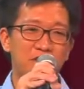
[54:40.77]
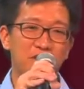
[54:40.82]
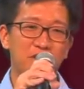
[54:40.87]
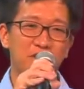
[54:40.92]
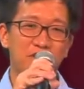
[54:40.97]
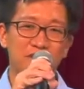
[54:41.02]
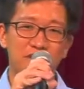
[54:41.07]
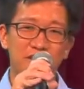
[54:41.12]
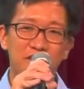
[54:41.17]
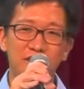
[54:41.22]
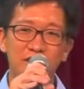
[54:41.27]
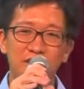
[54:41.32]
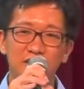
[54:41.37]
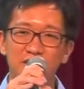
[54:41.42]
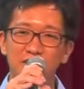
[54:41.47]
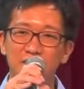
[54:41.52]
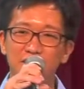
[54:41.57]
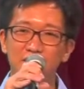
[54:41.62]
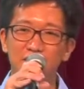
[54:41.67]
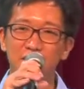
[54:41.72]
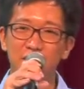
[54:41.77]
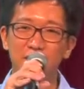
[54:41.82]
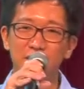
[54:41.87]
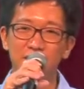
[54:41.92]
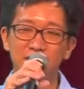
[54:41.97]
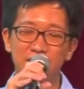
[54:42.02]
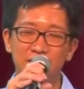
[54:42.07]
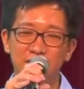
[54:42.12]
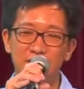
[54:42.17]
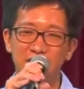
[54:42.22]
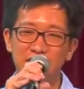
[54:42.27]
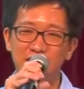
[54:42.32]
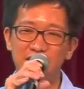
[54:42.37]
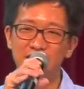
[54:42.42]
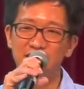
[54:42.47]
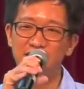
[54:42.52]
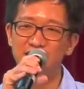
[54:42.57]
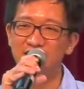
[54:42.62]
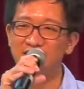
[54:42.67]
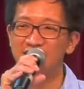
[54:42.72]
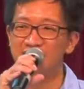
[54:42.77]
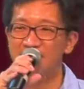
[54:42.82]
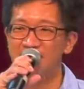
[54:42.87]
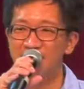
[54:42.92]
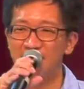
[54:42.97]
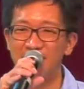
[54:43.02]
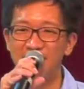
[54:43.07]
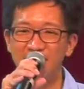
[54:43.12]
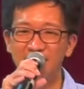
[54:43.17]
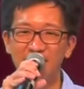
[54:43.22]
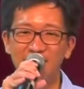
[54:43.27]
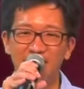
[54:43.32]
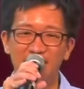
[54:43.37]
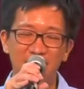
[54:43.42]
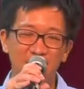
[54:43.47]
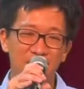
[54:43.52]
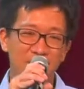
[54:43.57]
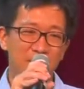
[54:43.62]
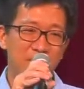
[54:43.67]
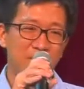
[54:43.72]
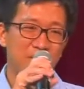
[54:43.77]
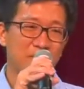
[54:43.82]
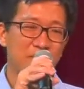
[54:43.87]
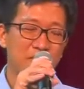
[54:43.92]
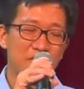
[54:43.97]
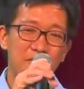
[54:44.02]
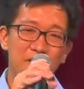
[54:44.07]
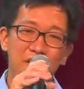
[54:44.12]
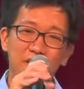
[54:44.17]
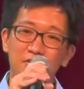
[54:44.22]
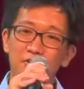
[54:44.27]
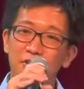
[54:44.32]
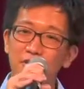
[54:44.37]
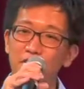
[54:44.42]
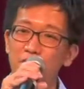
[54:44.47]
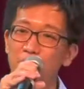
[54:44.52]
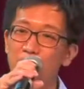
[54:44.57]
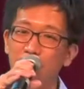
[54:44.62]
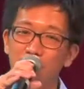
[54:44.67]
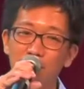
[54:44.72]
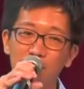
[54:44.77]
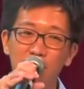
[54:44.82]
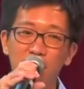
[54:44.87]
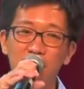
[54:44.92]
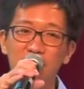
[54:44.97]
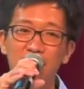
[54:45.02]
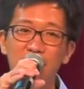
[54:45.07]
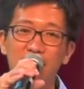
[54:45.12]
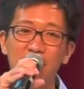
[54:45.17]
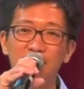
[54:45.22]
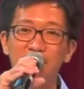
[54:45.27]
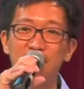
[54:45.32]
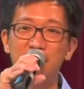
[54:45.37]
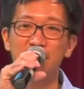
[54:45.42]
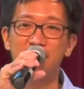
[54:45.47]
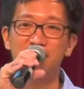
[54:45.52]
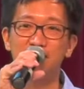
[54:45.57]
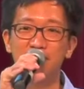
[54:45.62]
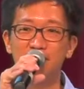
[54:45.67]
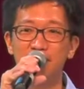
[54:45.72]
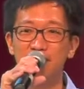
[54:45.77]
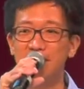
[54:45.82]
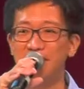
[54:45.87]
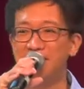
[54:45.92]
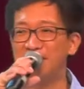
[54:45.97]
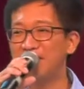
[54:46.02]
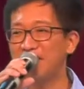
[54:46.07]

Uh, just now, just now we, we say we say uh, we, we can worry about world affairs, right?